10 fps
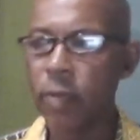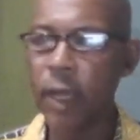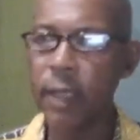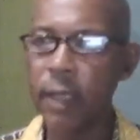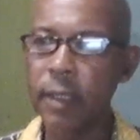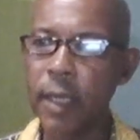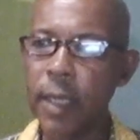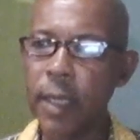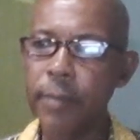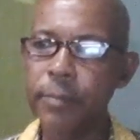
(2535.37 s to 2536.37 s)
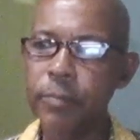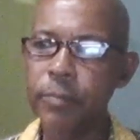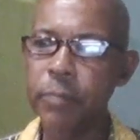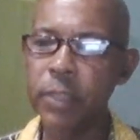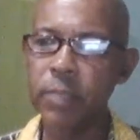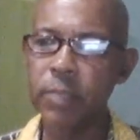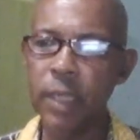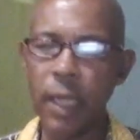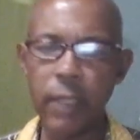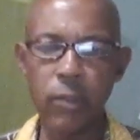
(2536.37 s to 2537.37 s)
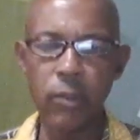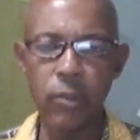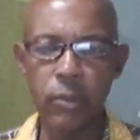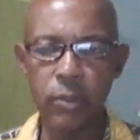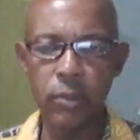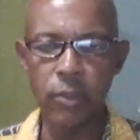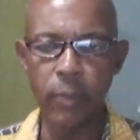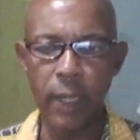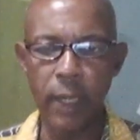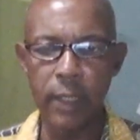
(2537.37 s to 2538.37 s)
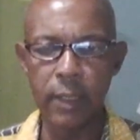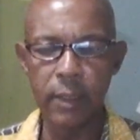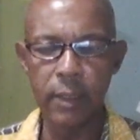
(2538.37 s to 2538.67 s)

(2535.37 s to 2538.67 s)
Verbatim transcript: We had um, Petit Bordel had their own supply.